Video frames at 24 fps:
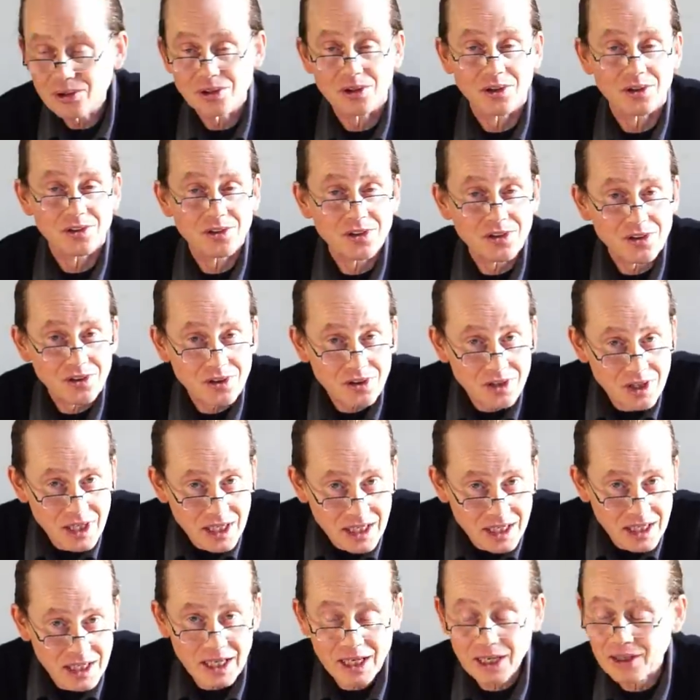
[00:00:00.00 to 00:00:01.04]
the
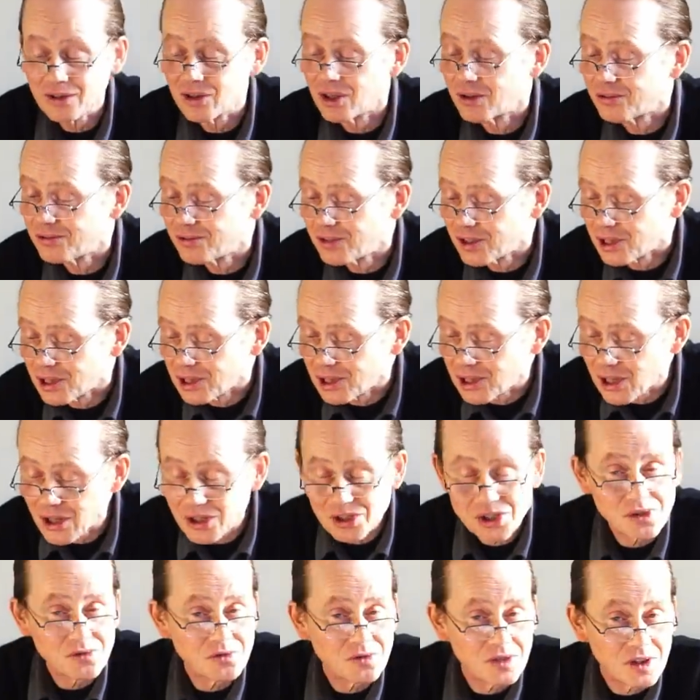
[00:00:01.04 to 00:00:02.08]
thinking, the
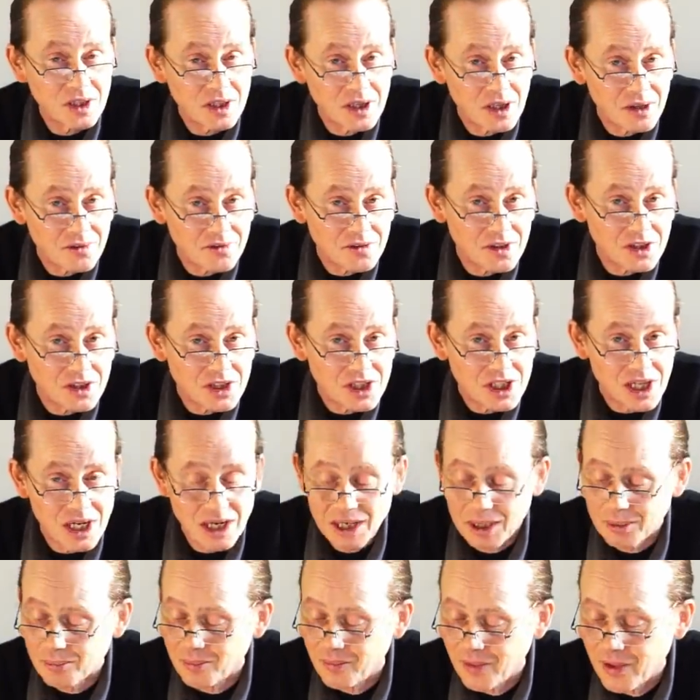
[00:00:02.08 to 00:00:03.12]
philosophy of the
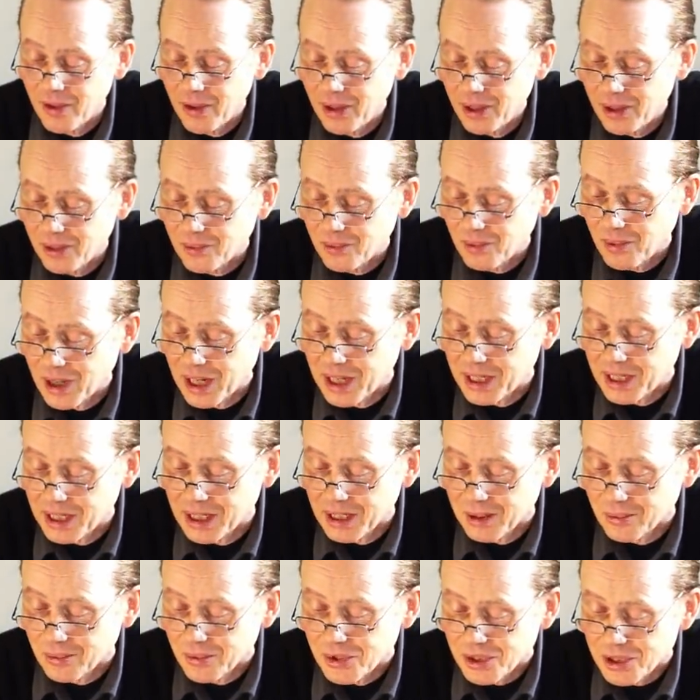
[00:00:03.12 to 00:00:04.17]
time when
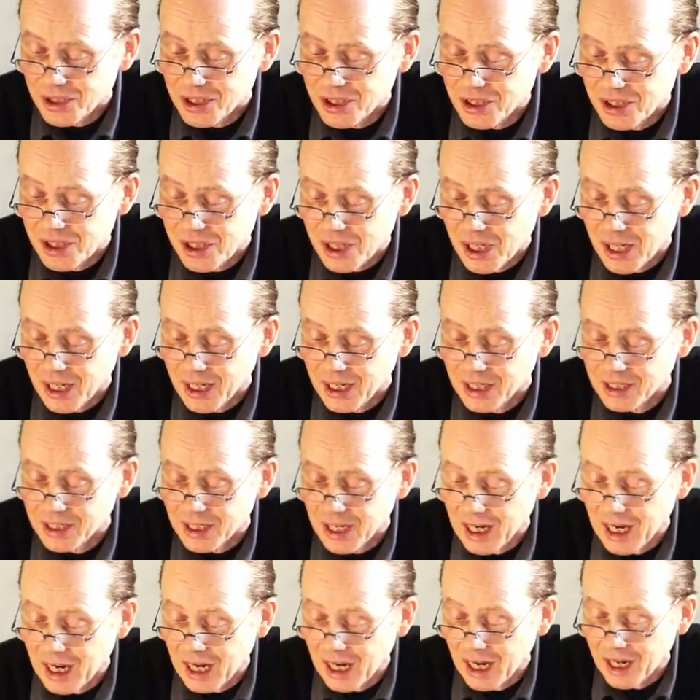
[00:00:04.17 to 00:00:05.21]
it was designed,
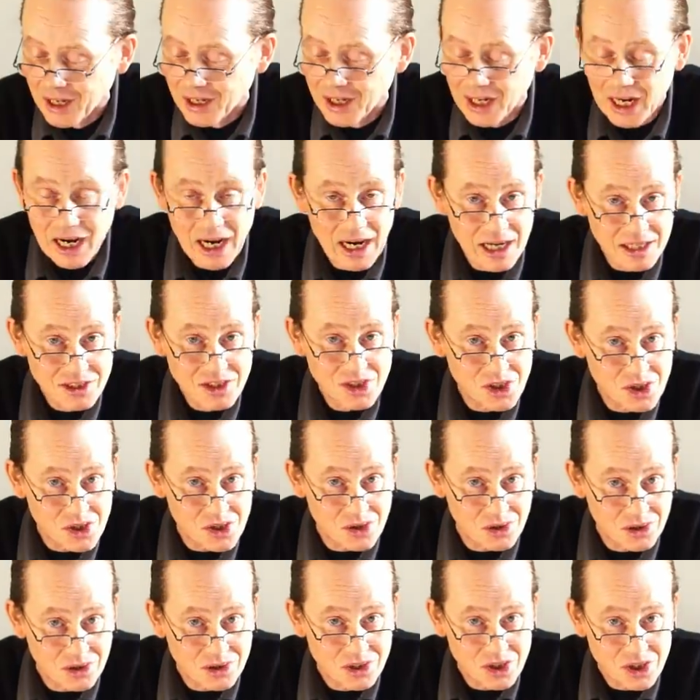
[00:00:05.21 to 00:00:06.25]
and as
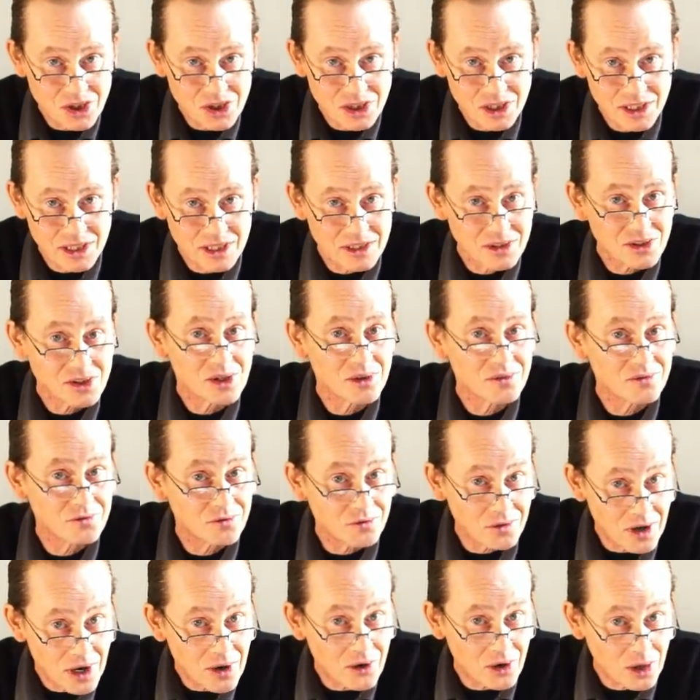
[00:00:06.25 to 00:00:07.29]
such it's a
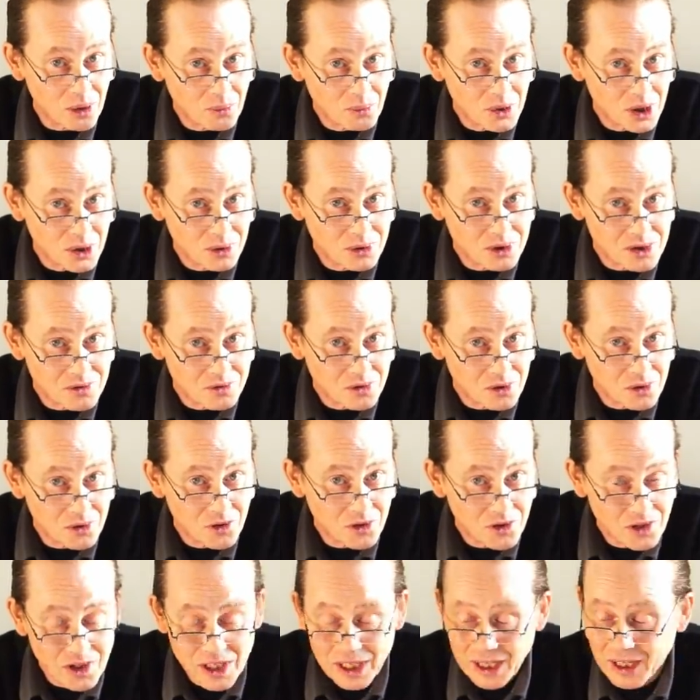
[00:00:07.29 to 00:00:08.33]
very beautiful
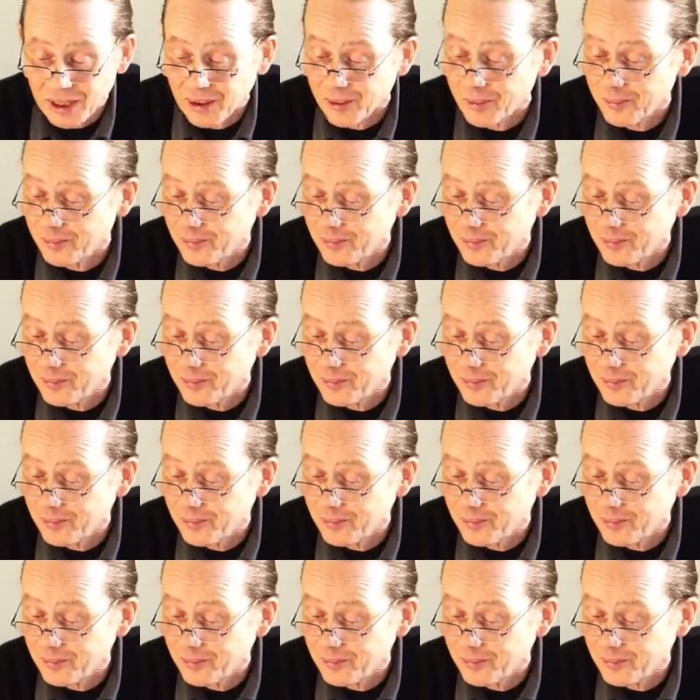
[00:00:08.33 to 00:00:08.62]
thing.